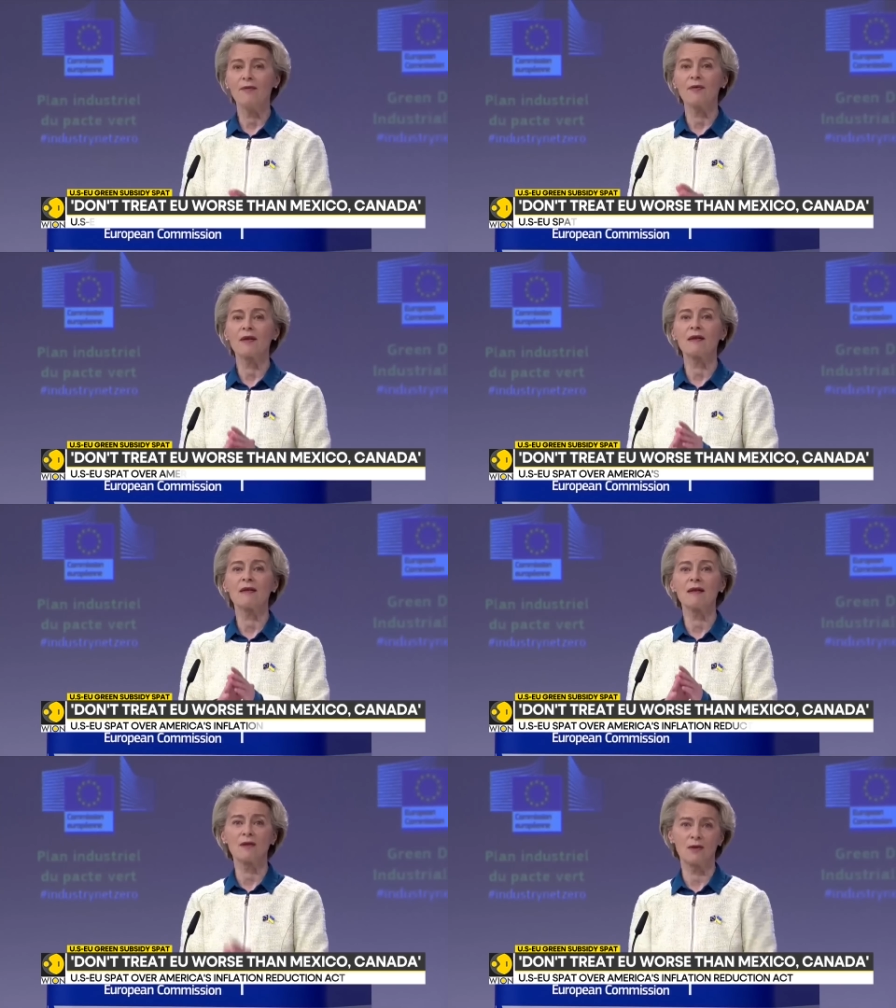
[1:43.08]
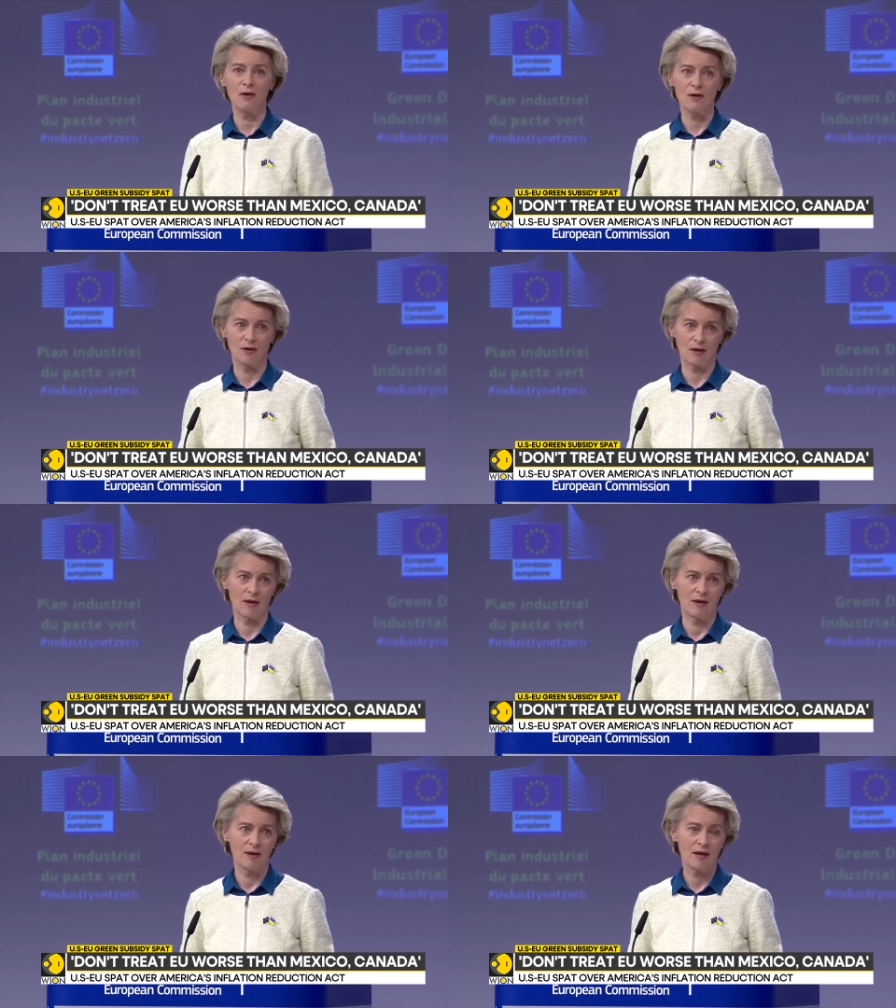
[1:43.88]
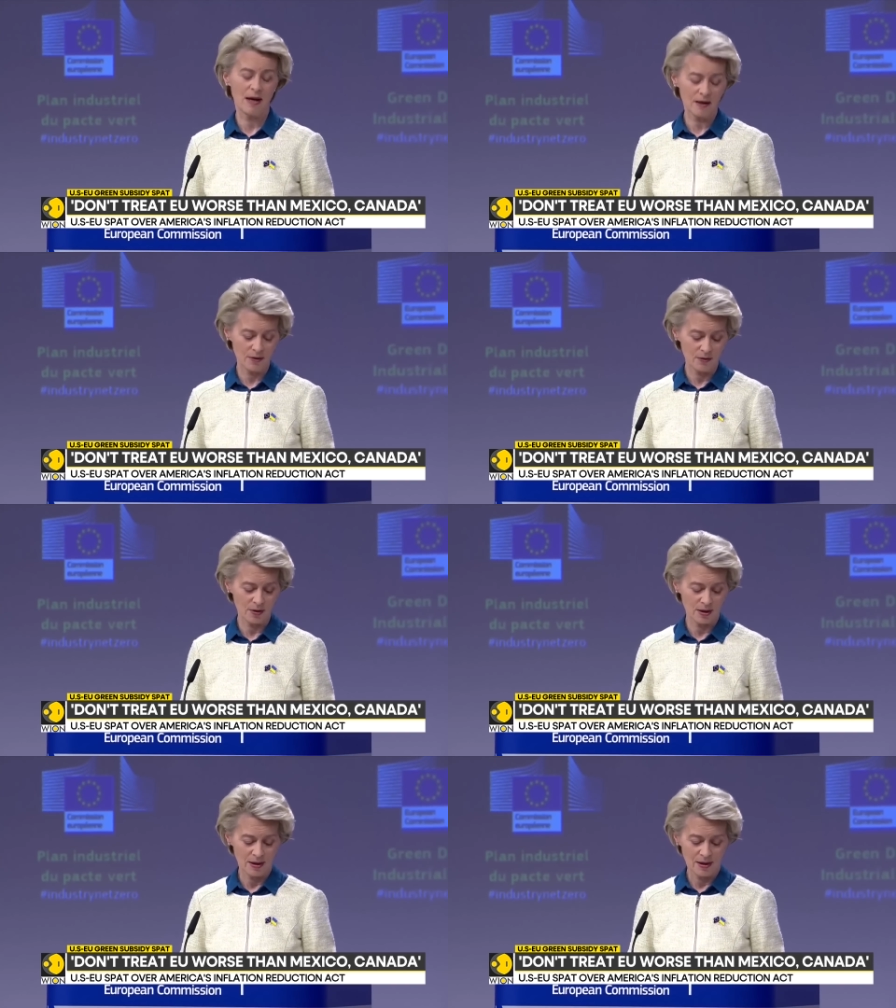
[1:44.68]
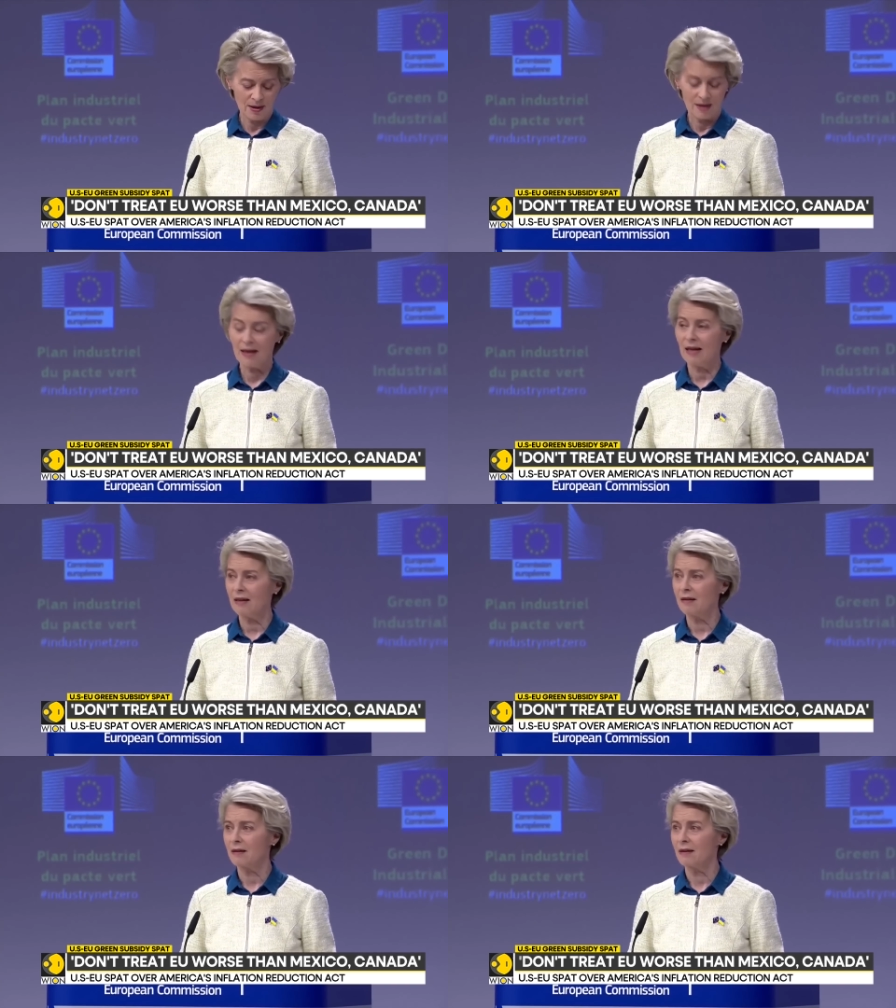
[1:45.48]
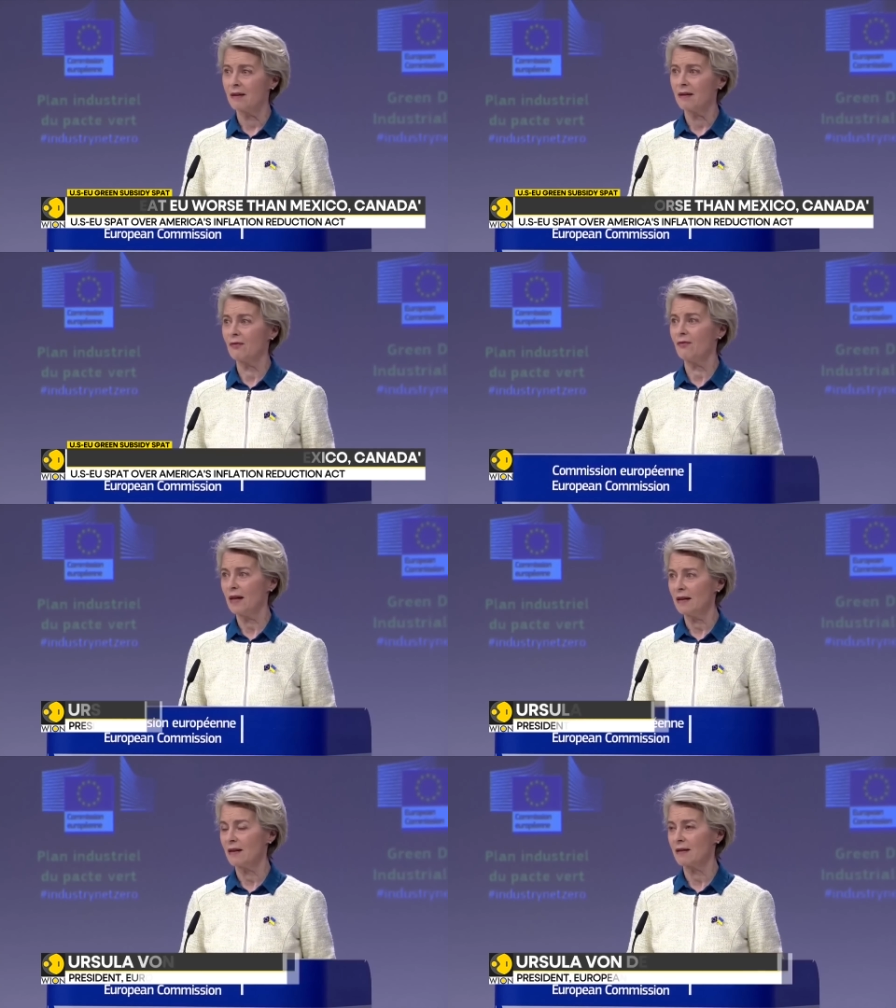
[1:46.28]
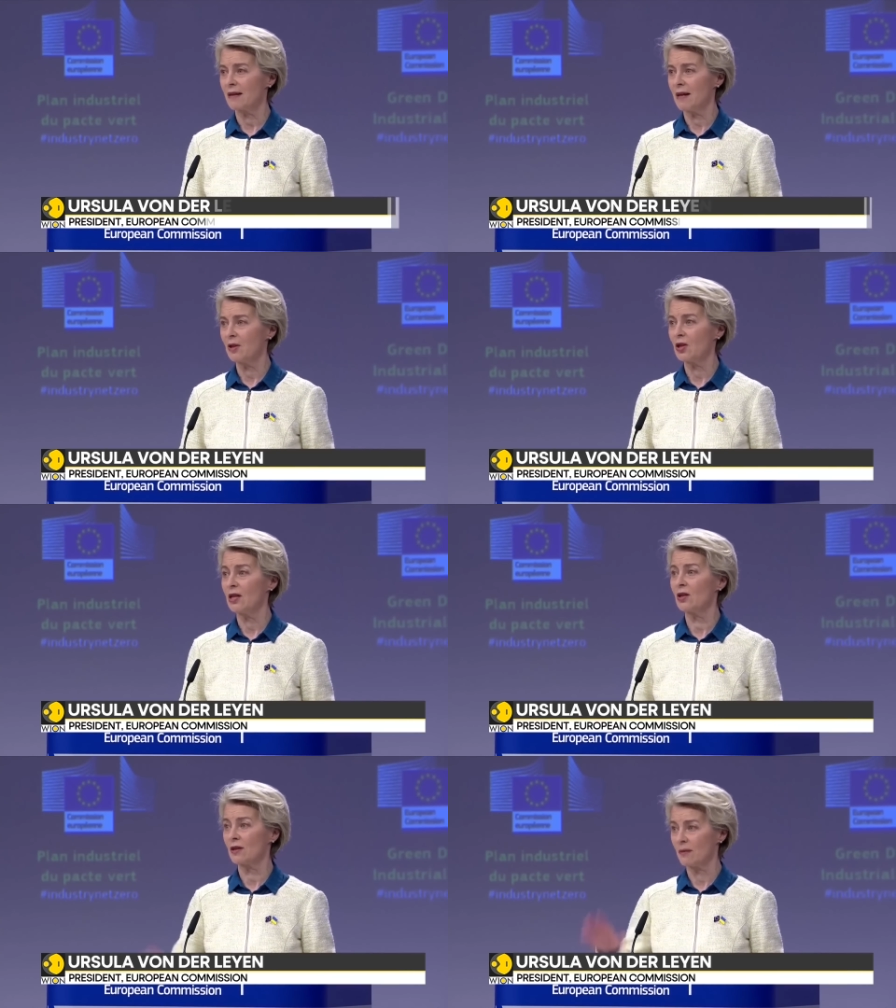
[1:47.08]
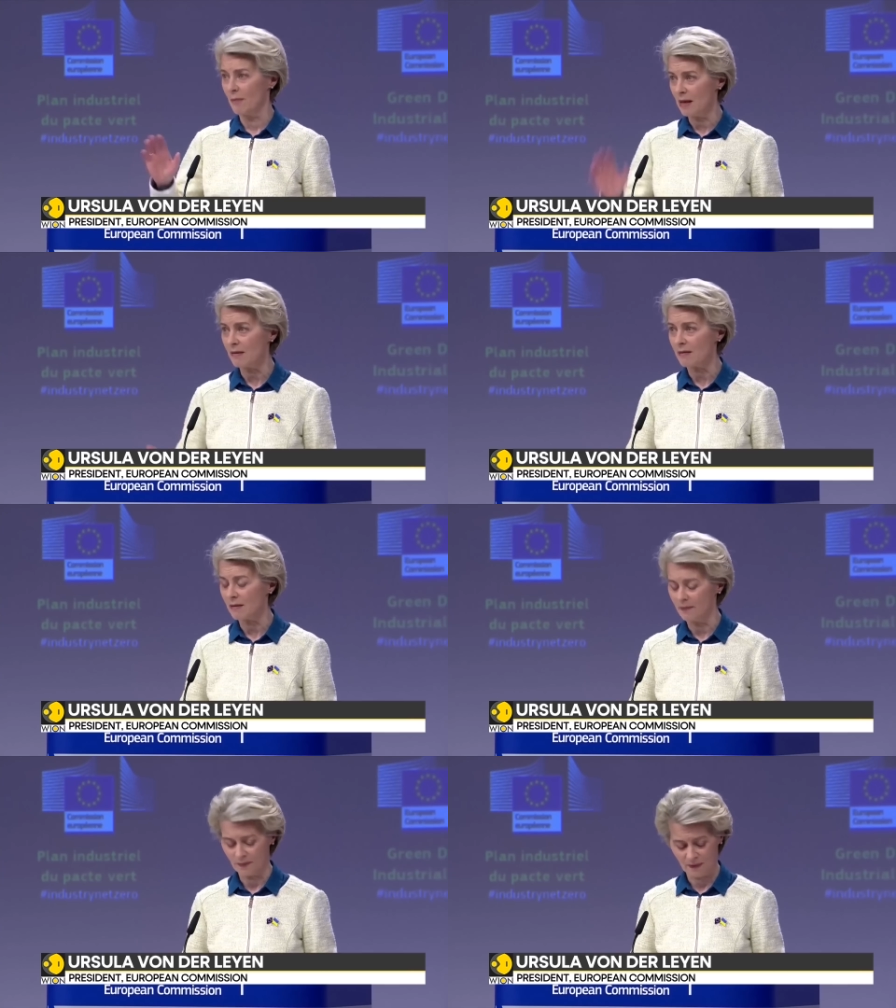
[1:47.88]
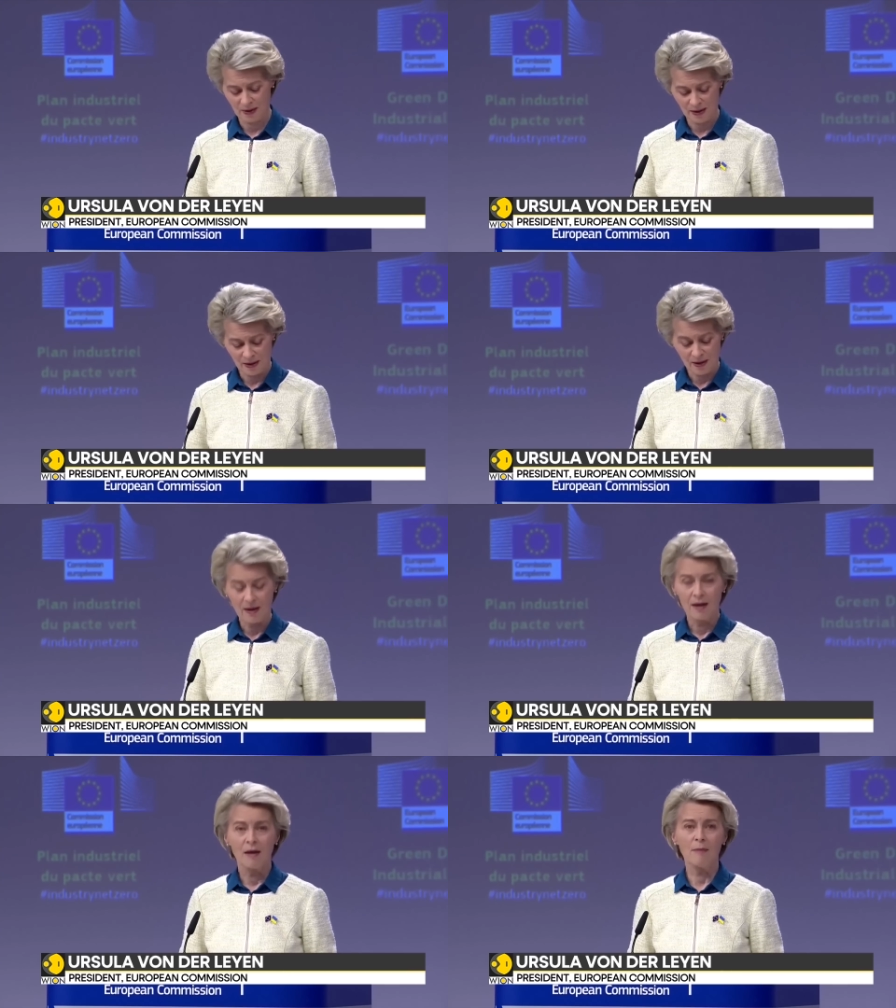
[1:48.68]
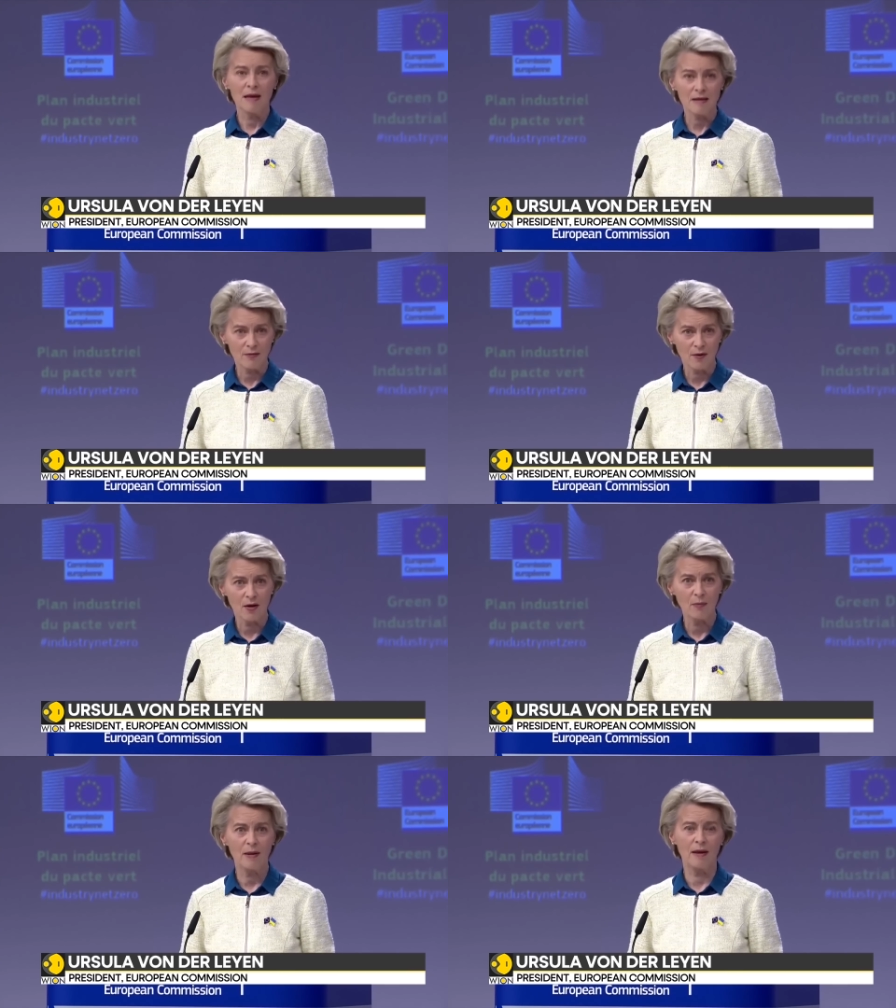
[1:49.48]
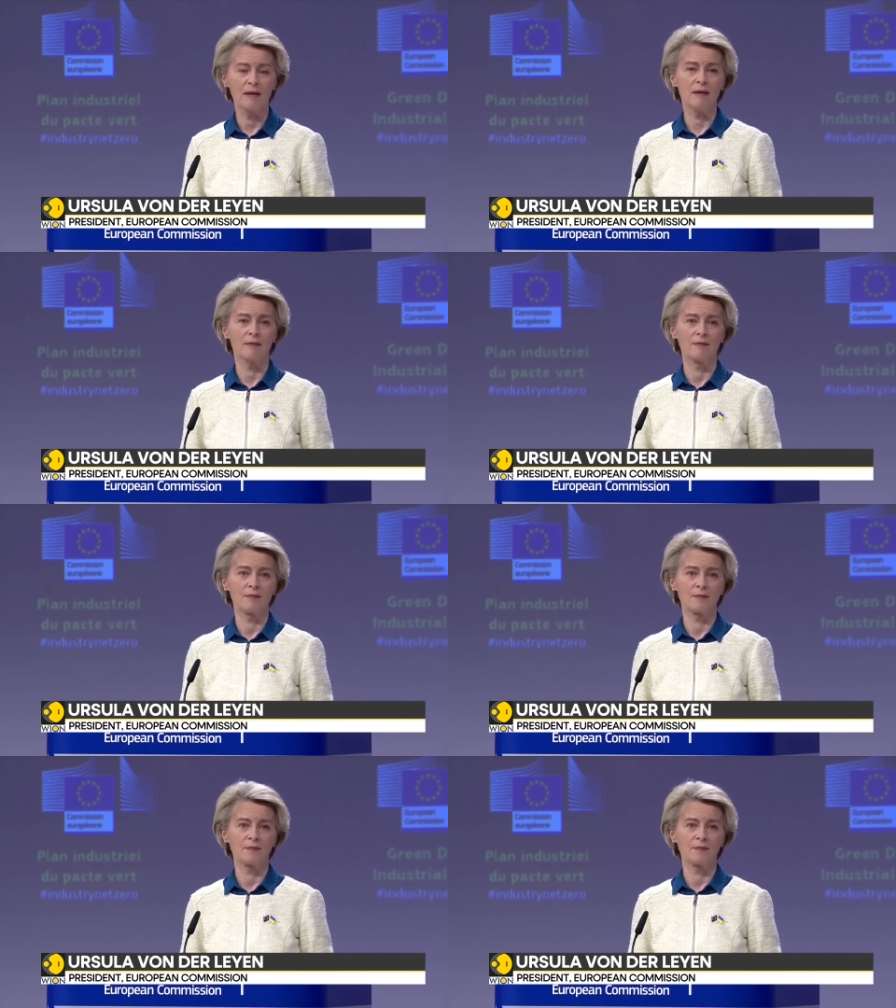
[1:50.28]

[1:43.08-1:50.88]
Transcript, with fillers: have since long argued that the fight against climate change is a must, a must for our planet,